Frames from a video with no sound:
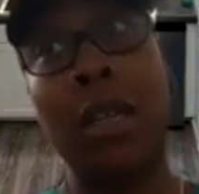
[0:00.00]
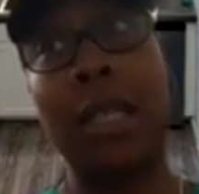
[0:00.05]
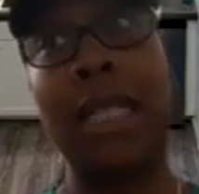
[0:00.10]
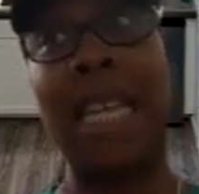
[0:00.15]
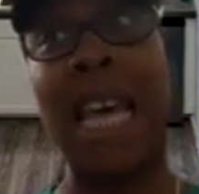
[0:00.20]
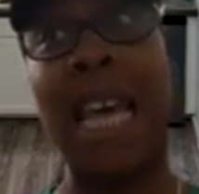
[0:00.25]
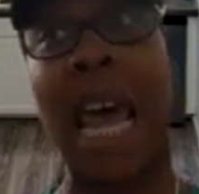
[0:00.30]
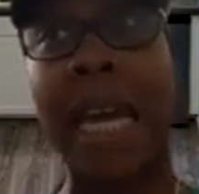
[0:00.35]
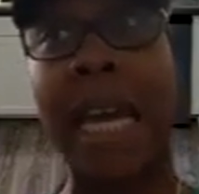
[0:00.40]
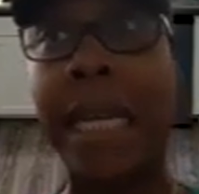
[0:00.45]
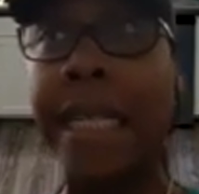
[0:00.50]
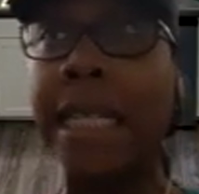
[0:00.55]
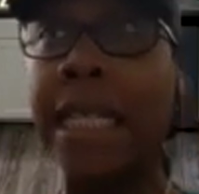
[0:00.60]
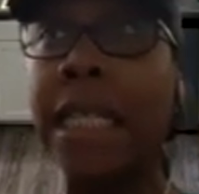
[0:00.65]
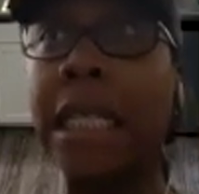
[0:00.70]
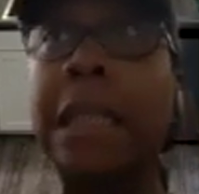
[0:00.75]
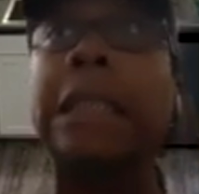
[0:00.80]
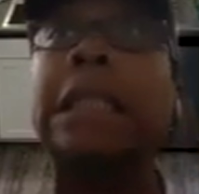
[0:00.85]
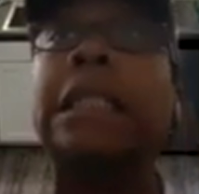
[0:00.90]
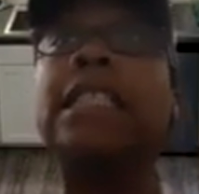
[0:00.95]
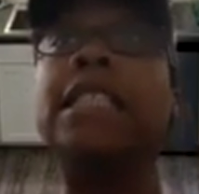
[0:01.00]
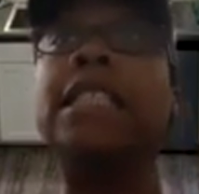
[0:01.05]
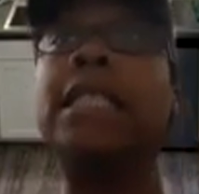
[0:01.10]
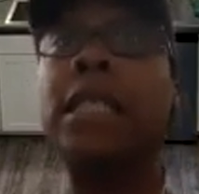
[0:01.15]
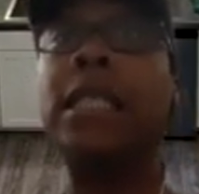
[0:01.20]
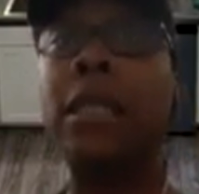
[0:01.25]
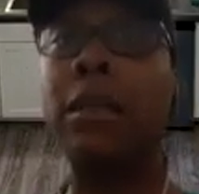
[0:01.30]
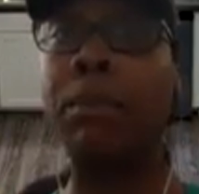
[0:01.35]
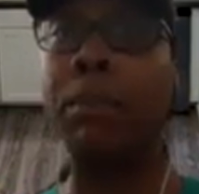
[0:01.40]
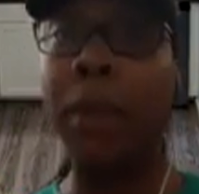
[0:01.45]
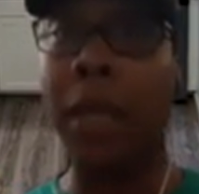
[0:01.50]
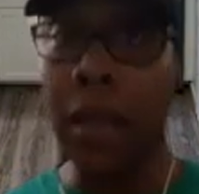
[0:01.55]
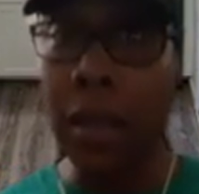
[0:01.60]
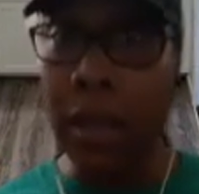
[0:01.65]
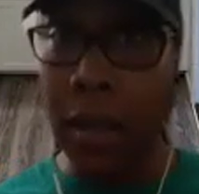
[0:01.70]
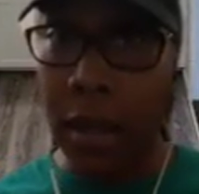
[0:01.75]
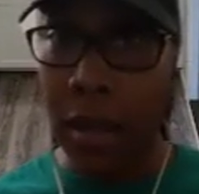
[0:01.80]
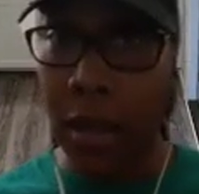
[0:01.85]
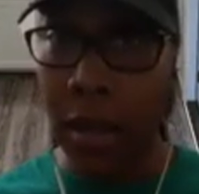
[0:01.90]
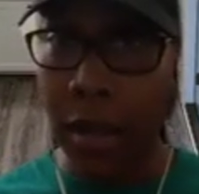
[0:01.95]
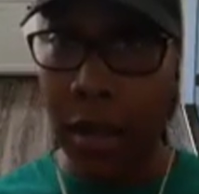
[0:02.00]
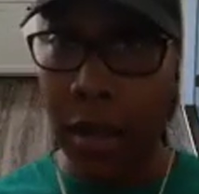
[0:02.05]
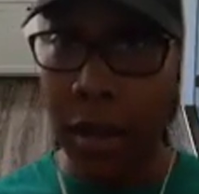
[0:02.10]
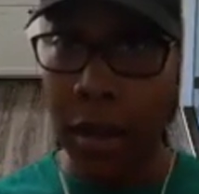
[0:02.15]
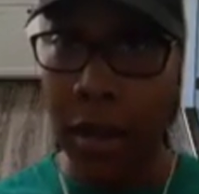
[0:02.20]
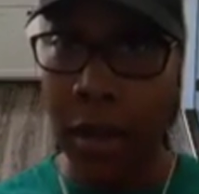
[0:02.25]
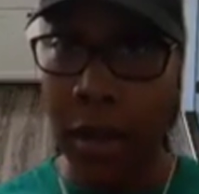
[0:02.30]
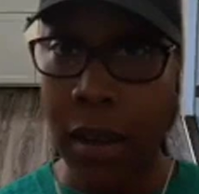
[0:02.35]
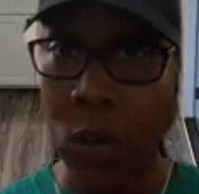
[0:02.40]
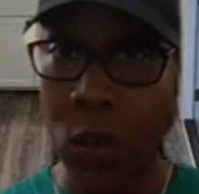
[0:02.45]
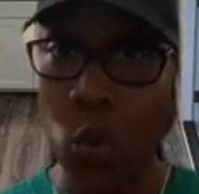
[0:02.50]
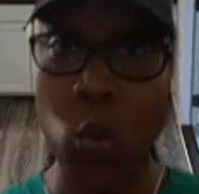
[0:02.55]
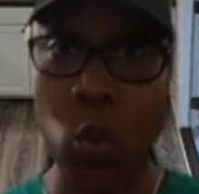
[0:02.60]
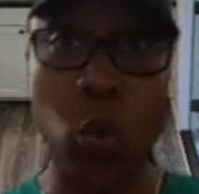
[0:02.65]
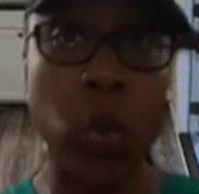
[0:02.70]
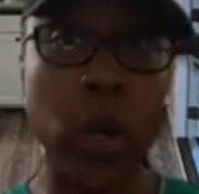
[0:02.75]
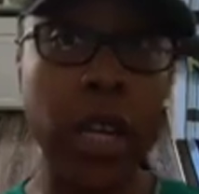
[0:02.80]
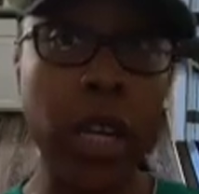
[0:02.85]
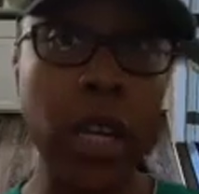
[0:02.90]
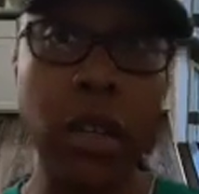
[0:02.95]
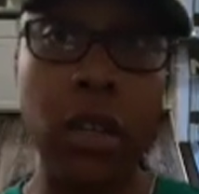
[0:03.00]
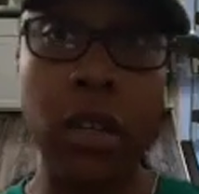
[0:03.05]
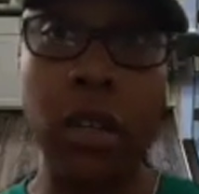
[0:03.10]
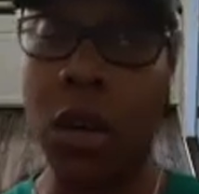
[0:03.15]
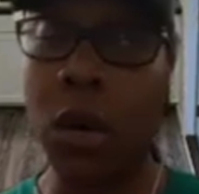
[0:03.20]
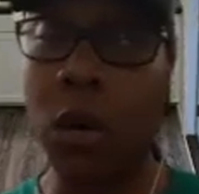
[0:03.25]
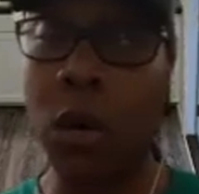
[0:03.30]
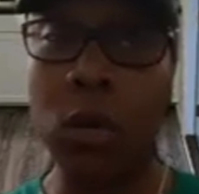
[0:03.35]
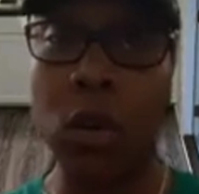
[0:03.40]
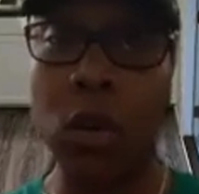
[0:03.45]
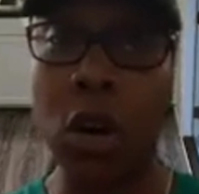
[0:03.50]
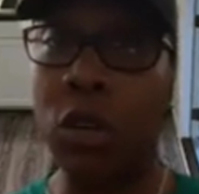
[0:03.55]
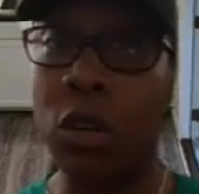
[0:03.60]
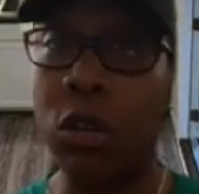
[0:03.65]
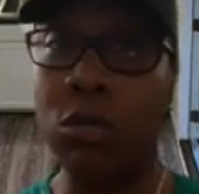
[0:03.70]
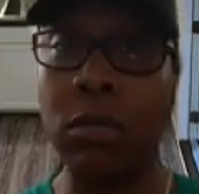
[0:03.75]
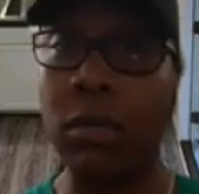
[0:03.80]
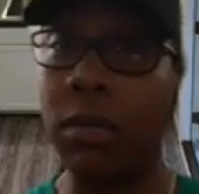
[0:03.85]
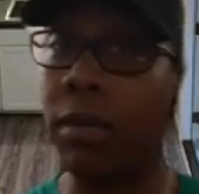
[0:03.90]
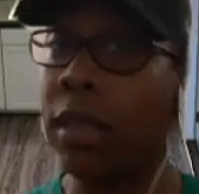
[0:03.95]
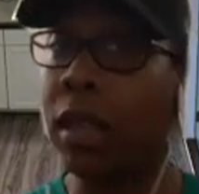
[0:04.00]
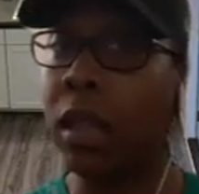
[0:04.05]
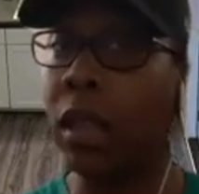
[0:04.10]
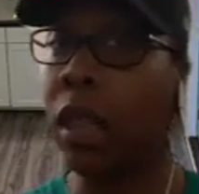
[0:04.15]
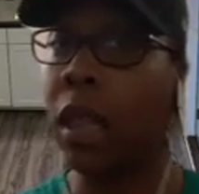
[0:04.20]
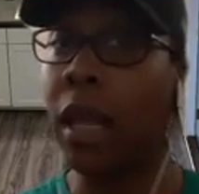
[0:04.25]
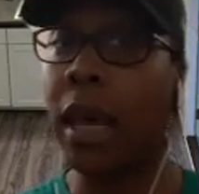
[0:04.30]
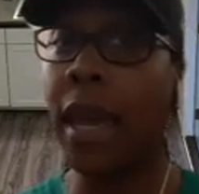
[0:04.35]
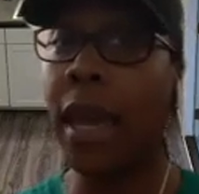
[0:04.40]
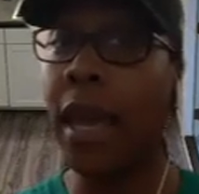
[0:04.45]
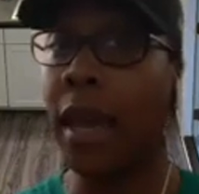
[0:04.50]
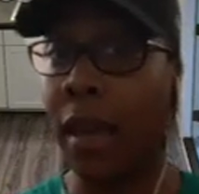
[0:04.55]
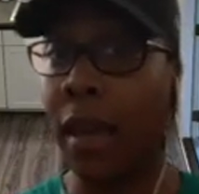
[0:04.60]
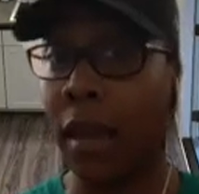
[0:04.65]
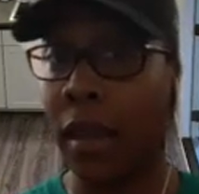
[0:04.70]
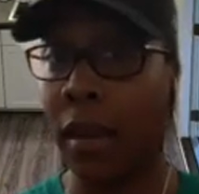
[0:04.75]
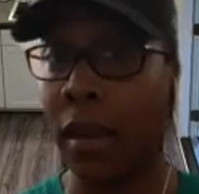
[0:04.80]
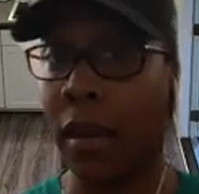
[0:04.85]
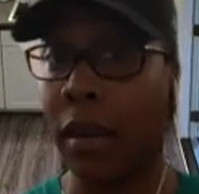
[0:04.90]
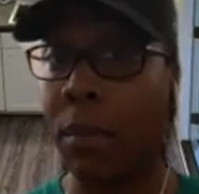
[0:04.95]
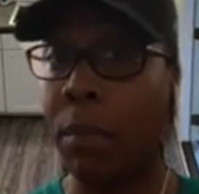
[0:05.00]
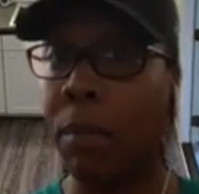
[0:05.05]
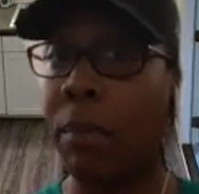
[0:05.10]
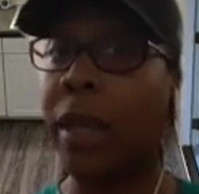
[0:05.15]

technically speaking, we don't own the land,